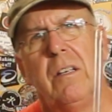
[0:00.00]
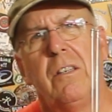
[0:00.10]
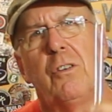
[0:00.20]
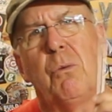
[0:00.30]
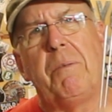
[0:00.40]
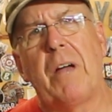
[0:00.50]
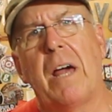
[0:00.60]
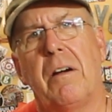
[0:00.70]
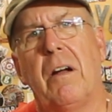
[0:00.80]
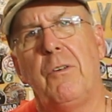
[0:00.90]
So we've
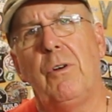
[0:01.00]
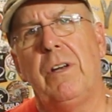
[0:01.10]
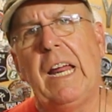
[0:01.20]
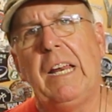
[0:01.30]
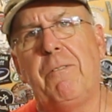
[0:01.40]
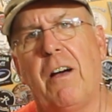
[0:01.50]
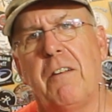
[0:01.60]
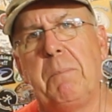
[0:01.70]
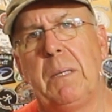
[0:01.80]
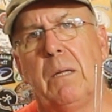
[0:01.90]
got our one hundred
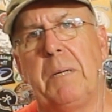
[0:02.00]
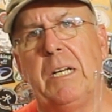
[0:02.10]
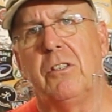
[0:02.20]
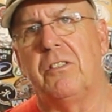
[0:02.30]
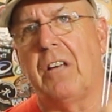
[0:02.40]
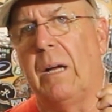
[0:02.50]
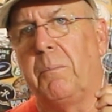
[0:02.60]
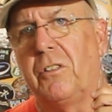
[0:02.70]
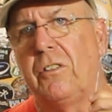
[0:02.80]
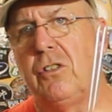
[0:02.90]
eighty-five millimeters
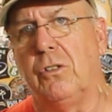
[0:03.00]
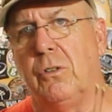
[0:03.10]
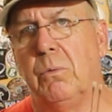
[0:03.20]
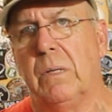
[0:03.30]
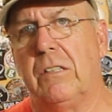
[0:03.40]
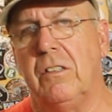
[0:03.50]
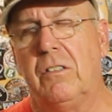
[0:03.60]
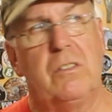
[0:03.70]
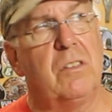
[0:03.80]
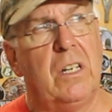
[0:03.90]
times two, which
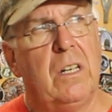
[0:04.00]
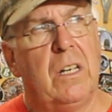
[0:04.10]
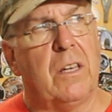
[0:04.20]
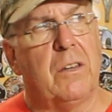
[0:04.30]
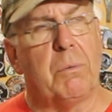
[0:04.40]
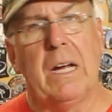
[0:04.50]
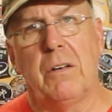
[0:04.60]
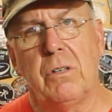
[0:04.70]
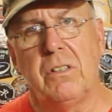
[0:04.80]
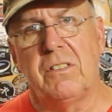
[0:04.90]
is three
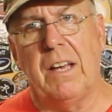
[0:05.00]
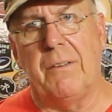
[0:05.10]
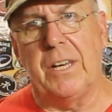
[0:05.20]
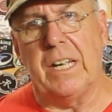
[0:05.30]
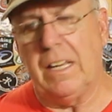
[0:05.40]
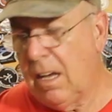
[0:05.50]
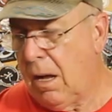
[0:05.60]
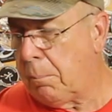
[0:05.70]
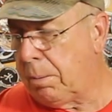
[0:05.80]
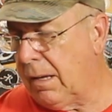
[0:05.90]
hundred seventy,
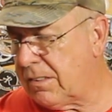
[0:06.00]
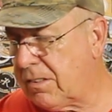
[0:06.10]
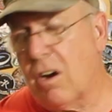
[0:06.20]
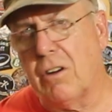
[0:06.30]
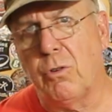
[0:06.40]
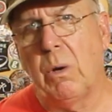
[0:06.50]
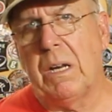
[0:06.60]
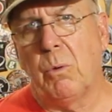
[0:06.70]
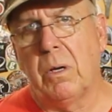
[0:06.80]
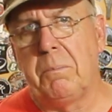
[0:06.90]
plus our
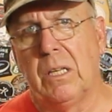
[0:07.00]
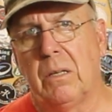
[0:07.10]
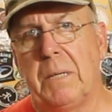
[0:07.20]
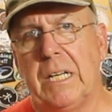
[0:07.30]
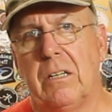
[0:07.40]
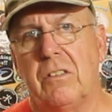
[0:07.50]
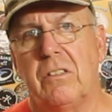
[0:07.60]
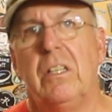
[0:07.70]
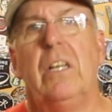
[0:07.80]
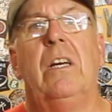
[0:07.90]
twenty-one
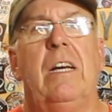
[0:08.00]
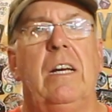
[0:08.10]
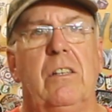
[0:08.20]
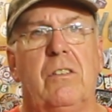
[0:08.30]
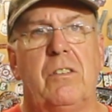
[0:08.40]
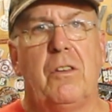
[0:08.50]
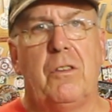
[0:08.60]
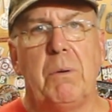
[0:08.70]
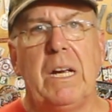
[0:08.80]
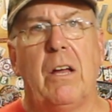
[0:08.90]
millimeters is
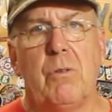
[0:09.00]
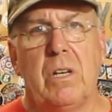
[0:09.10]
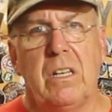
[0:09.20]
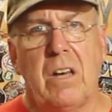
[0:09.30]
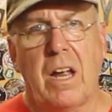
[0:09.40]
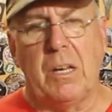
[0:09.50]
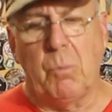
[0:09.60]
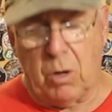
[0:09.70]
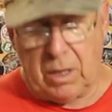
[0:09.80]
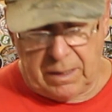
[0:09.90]
three hundred
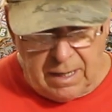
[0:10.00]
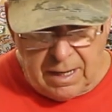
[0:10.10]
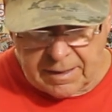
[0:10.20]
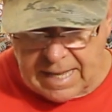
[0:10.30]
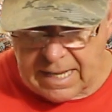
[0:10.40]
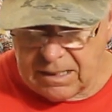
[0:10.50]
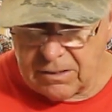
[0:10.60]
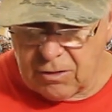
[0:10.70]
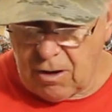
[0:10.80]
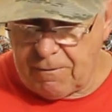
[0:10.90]
ninety-one. That
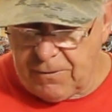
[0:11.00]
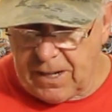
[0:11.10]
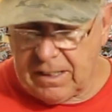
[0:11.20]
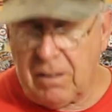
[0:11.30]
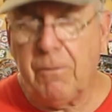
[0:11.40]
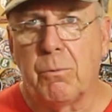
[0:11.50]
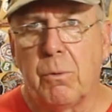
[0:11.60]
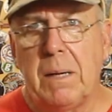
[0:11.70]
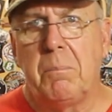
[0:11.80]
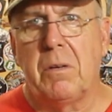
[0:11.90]
is our effective
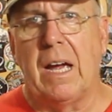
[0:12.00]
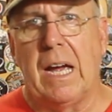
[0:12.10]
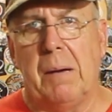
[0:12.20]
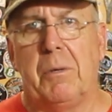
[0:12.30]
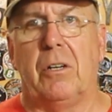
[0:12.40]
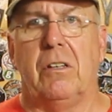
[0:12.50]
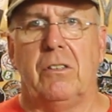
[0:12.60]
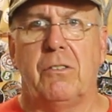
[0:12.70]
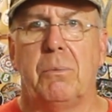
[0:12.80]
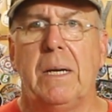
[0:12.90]
rim diameter,
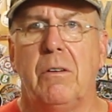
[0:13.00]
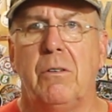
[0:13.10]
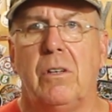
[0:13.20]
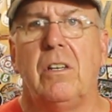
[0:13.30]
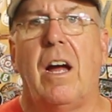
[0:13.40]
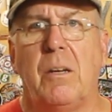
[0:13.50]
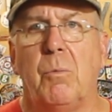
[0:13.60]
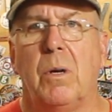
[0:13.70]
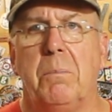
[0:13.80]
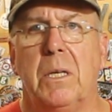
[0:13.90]
is three hundred
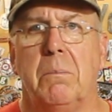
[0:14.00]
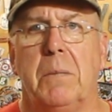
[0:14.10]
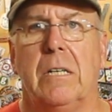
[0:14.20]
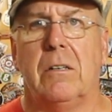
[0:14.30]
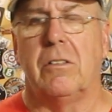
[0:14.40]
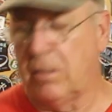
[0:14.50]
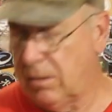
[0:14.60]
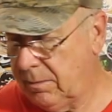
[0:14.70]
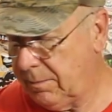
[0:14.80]
ninety-one millimeters.